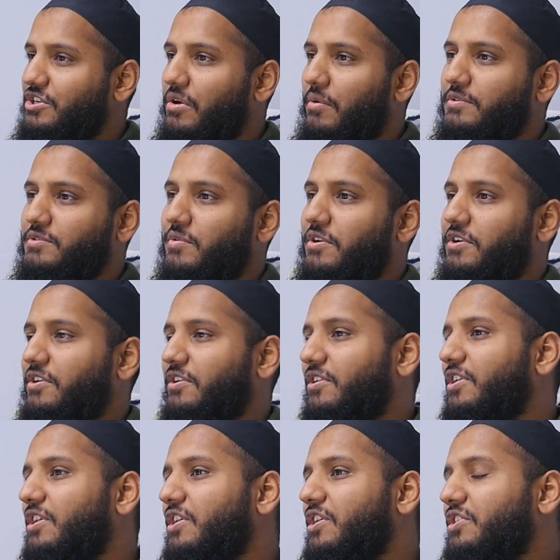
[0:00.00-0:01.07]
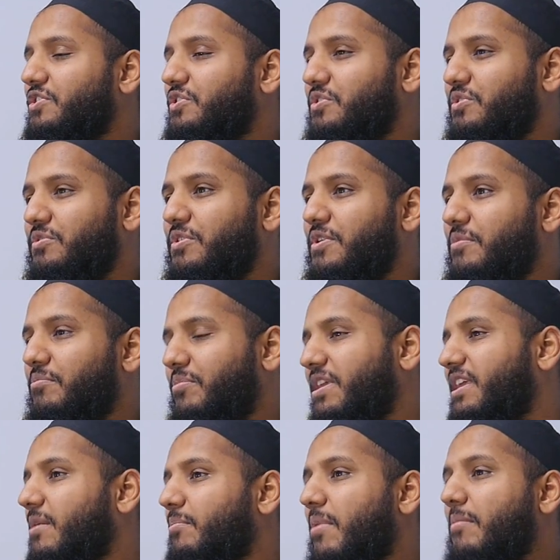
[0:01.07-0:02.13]
He always wanted her to
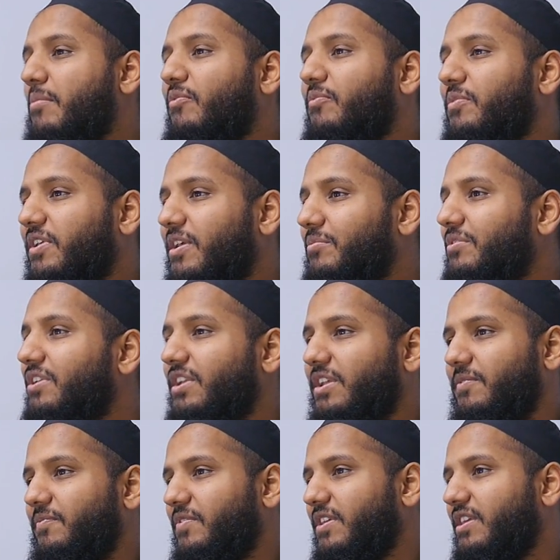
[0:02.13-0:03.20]
be a member from the community.